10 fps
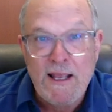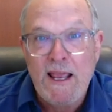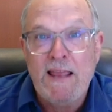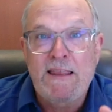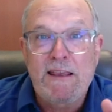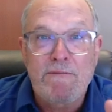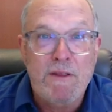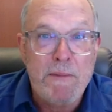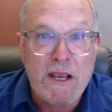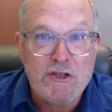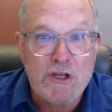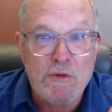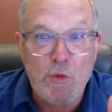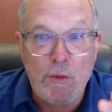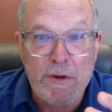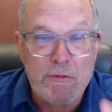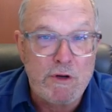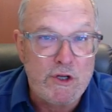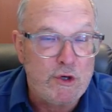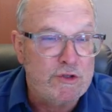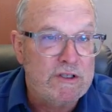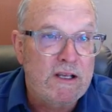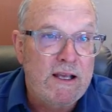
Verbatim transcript: and the inflammation will be reduced.